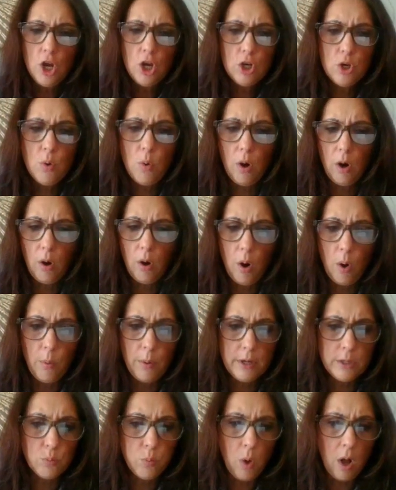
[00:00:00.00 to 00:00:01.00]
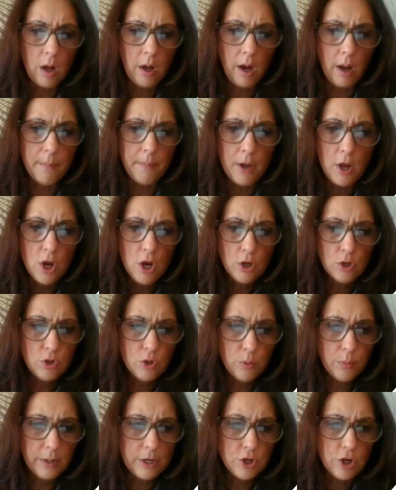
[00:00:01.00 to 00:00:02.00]
you are always welcome
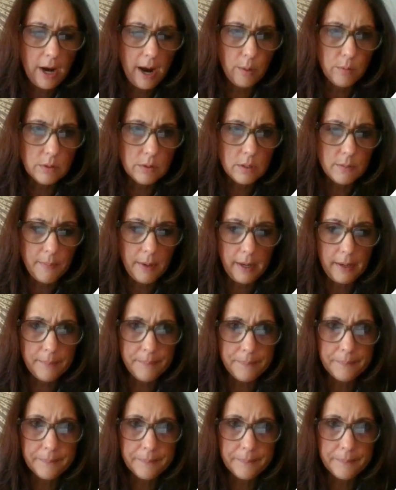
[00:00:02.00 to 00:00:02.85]
to reach out to me.